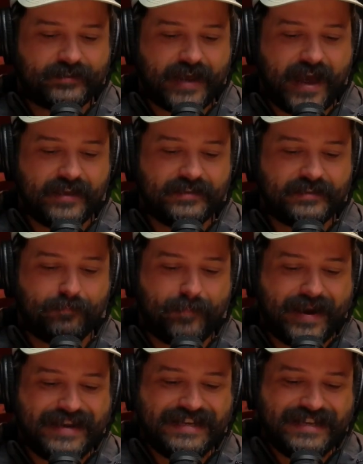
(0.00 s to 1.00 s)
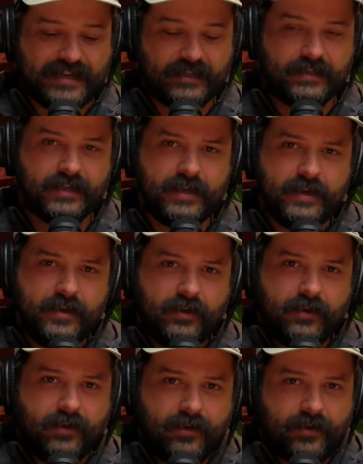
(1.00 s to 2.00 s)
Tasmanian
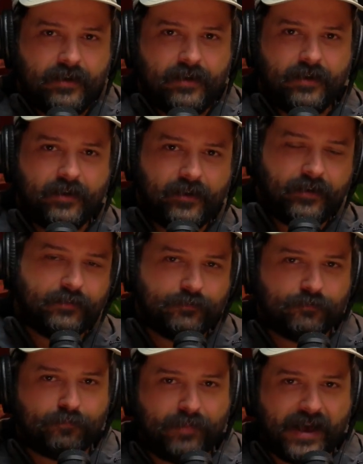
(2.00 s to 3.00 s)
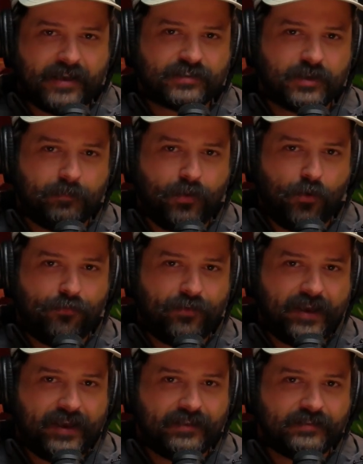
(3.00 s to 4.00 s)
basketball
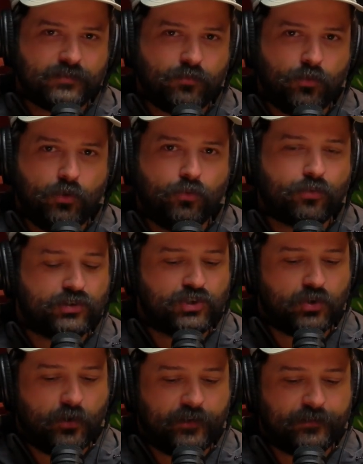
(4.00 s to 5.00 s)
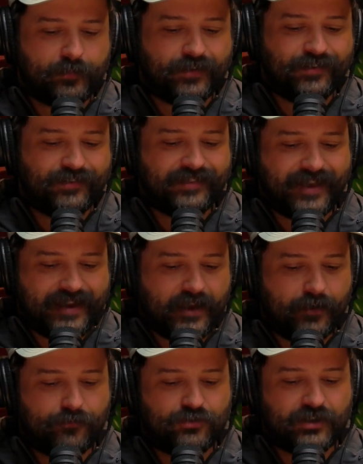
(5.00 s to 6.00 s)
fans will rejoice because they
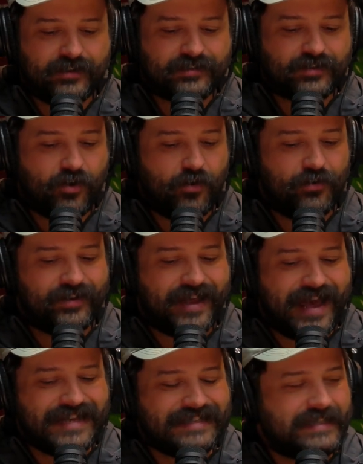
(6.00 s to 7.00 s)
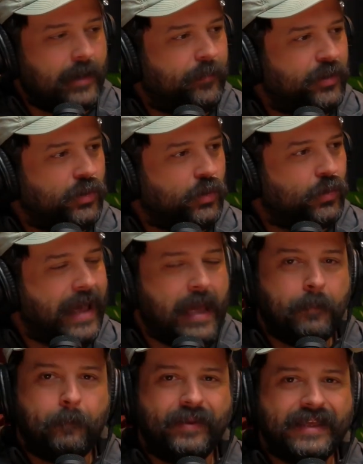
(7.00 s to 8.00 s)
have just gotten a
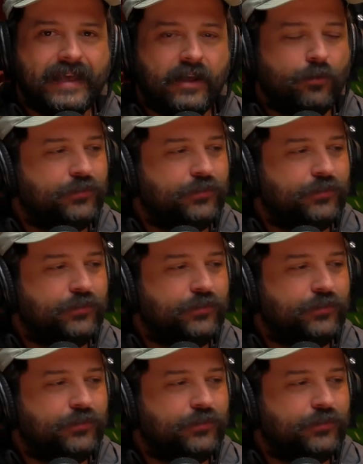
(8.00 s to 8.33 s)
WNBL